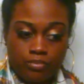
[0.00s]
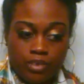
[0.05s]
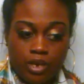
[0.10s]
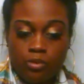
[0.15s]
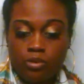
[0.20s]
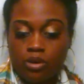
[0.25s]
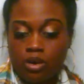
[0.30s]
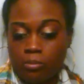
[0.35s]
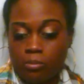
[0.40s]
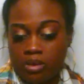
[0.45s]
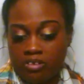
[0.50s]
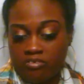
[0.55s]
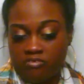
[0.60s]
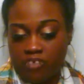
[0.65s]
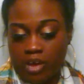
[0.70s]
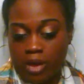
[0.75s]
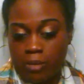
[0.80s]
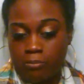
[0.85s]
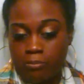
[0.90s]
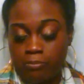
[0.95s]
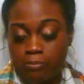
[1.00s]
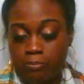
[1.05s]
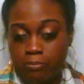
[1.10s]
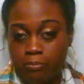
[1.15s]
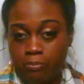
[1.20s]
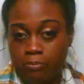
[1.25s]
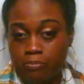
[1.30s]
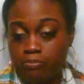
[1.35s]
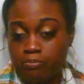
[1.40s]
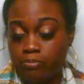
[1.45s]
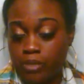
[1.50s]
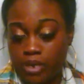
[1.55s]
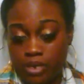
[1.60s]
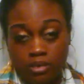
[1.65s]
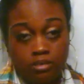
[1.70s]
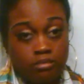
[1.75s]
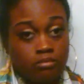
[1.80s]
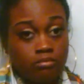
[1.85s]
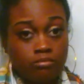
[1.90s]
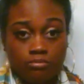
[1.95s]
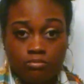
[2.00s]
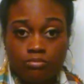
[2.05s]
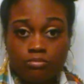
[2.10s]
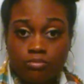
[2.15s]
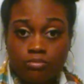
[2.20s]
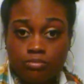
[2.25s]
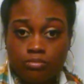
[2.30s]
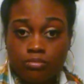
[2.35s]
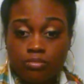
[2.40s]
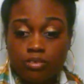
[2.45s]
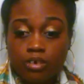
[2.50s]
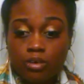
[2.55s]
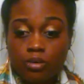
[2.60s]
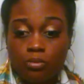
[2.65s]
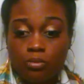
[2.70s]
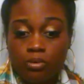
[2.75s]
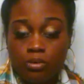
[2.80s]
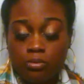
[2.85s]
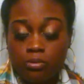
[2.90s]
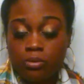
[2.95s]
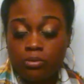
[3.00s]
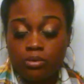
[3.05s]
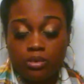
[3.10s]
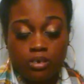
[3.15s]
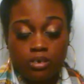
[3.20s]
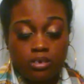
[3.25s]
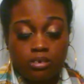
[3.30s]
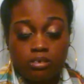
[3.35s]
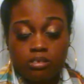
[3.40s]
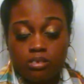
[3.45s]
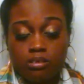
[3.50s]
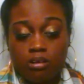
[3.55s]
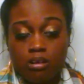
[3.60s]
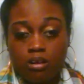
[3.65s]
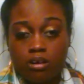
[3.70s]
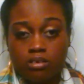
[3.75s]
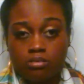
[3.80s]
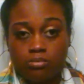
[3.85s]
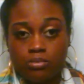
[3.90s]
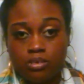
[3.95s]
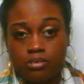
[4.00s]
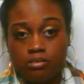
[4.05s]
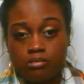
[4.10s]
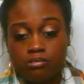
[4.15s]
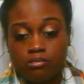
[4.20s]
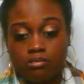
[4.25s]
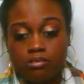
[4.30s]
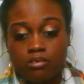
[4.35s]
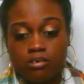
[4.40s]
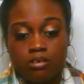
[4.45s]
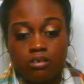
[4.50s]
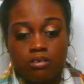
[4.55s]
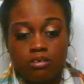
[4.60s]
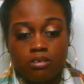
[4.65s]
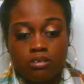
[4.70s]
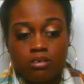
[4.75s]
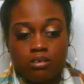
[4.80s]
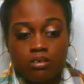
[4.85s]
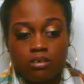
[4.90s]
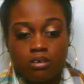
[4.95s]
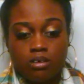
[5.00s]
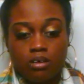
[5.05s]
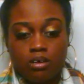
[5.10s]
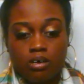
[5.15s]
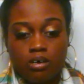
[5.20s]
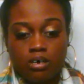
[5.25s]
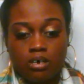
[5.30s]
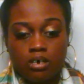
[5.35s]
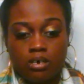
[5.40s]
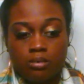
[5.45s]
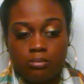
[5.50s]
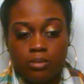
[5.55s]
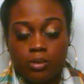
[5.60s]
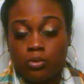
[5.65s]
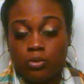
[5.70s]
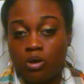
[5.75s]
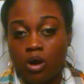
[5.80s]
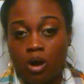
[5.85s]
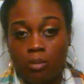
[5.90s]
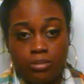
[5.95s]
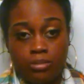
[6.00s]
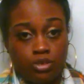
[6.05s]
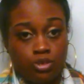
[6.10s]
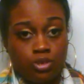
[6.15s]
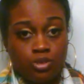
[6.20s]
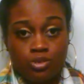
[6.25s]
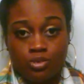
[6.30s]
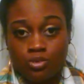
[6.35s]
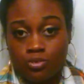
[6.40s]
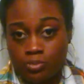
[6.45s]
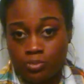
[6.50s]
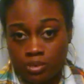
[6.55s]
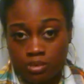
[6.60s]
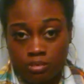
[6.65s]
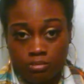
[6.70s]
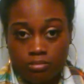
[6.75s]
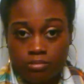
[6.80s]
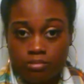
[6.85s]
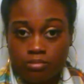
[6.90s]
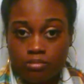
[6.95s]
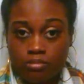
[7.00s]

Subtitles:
He would call me a fat B when we would get into arguments. He would call me stupid.